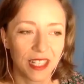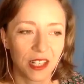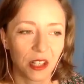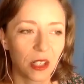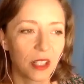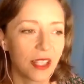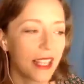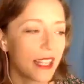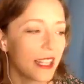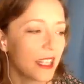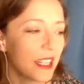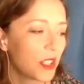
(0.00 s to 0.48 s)

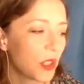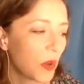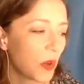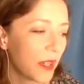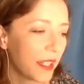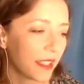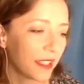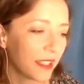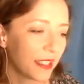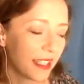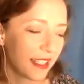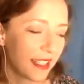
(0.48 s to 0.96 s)
Glennon
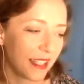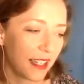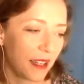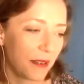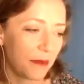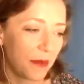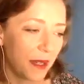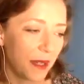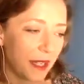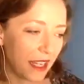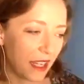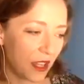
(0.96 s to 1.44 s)
Doyle is
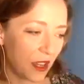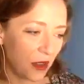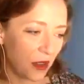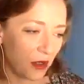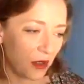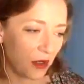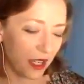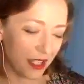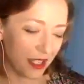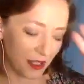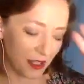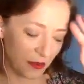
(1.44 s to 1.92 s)
somebody who
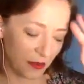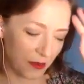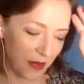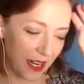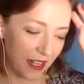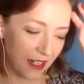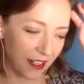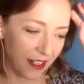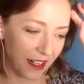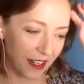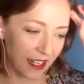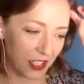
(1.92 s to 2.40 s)
is a
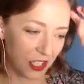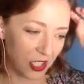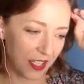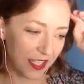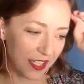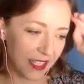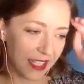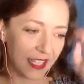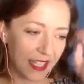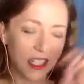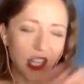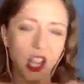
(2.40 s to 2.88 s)
writer, and she
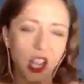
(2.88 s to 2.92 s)
says,